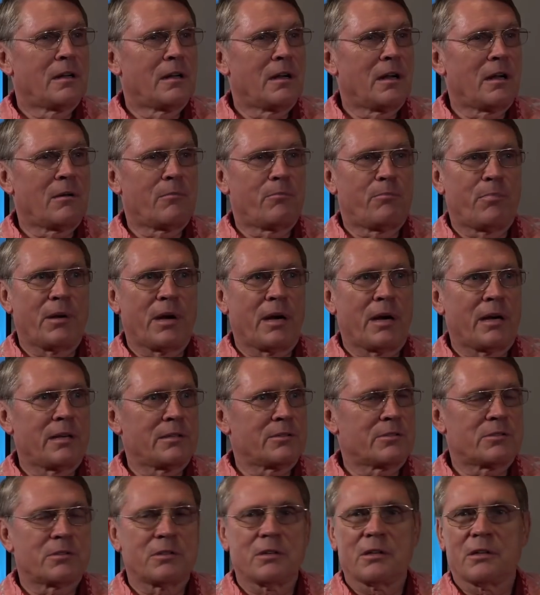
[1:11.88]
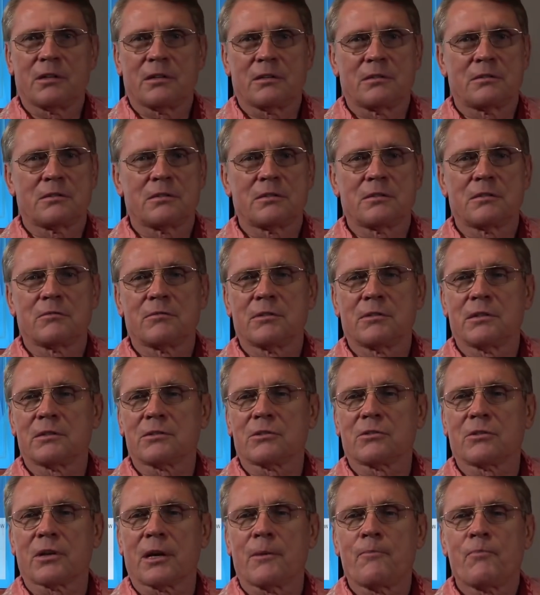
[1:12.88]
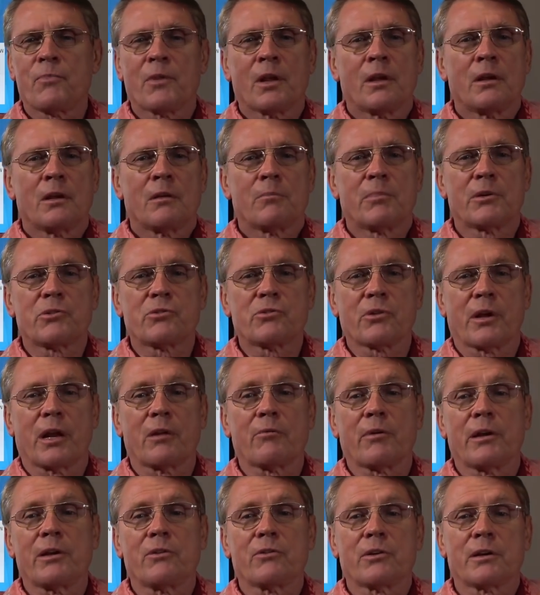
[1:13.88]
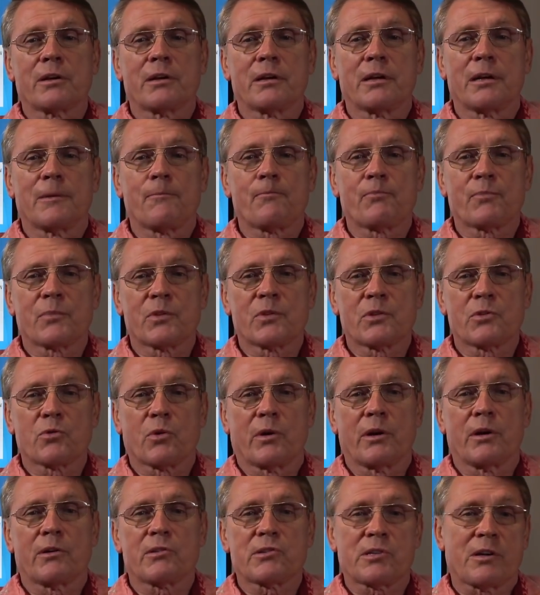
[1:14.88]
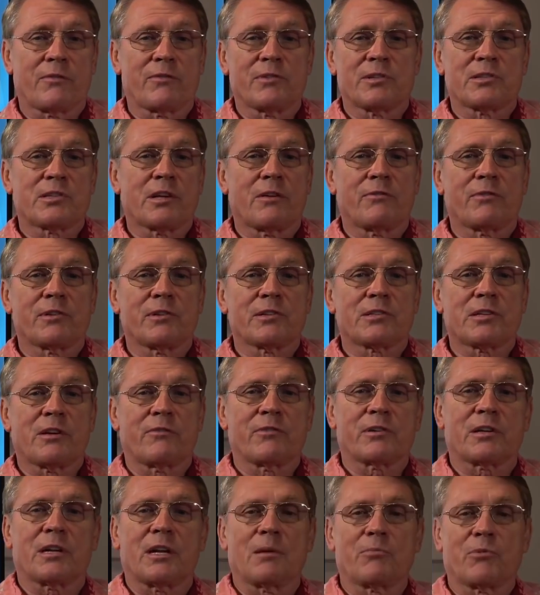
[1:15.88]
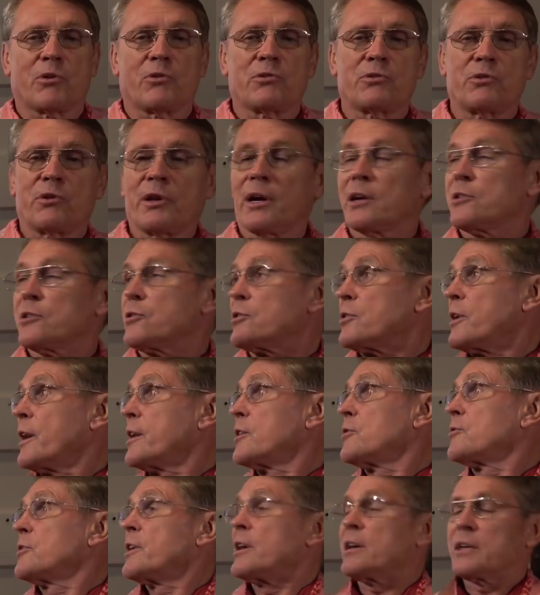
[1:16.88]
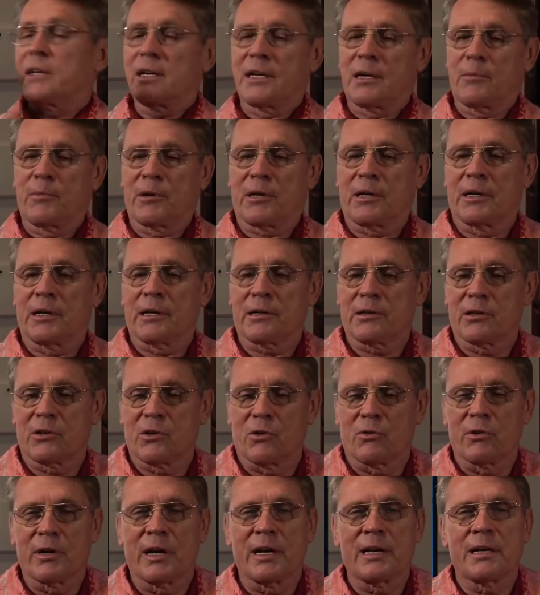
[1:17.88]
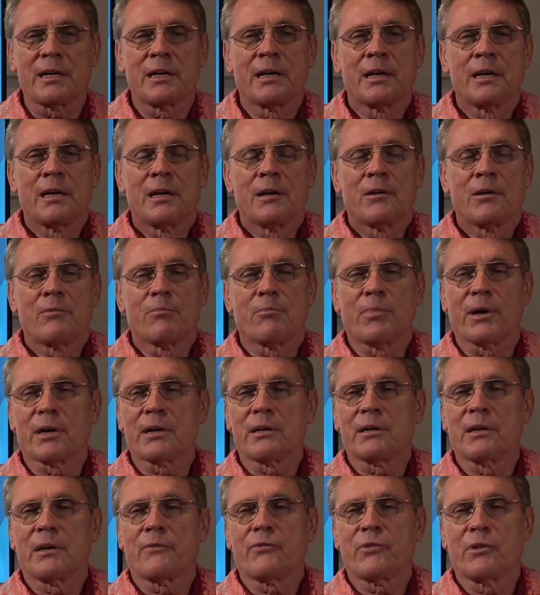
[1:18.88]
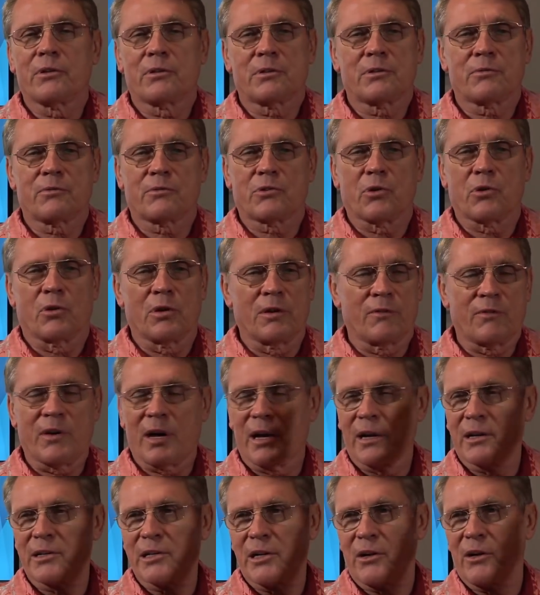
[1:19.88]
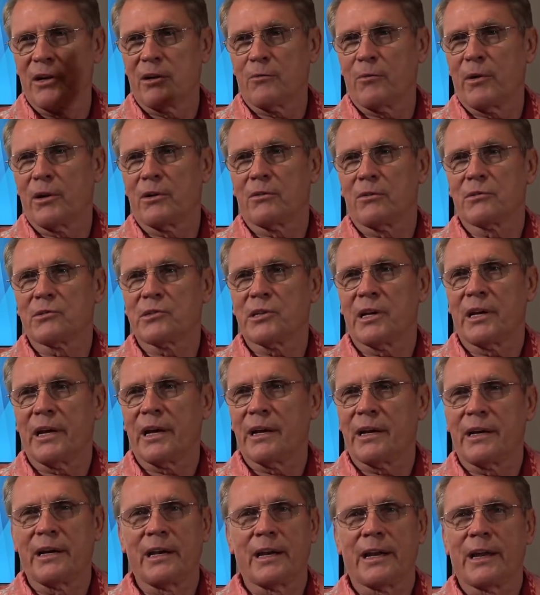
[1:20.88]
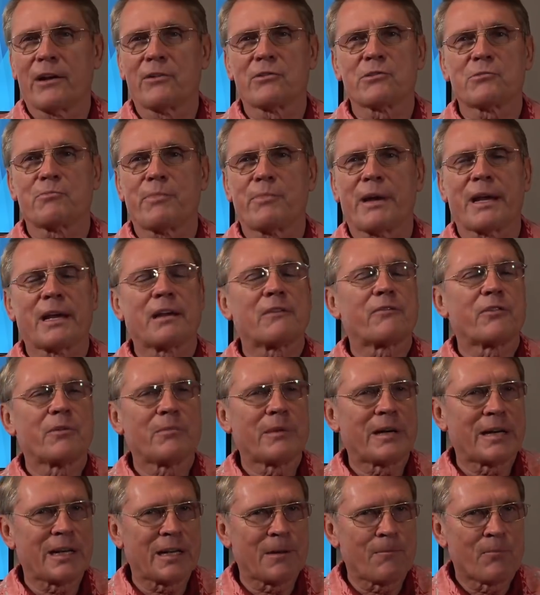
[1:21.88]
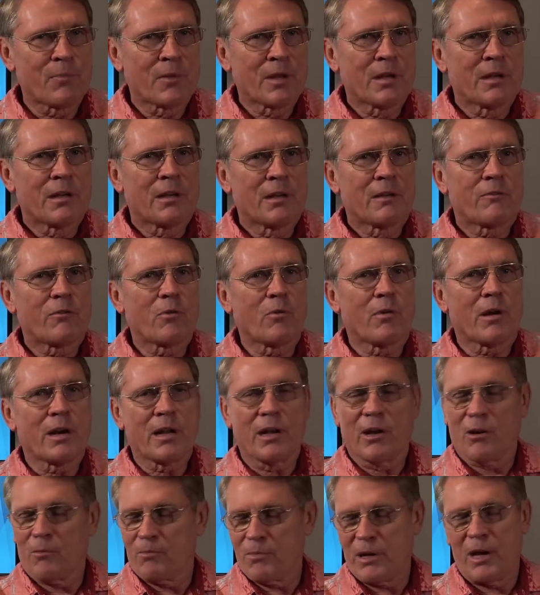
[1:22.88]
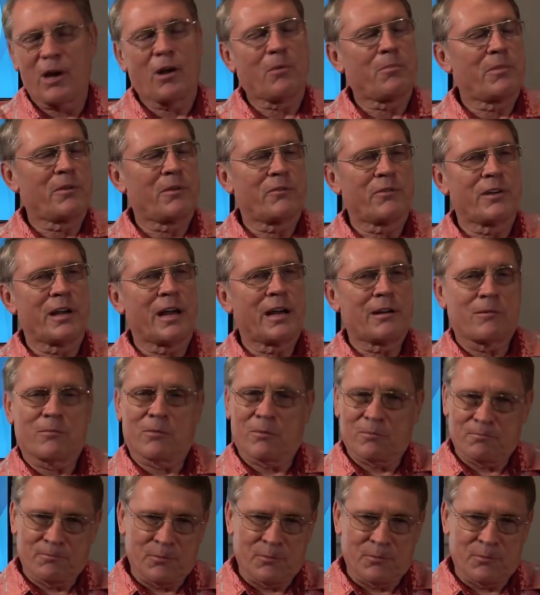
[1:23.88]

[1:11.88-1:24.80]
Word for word: A bunch, yeah, gee whiz. Okay. But you, anyway, you can uh, join our 777 Club. Go to drdino.com and click the donate button. If It's totally voluntary. We don't send out any letters begging for money. If you want to help, help. If not,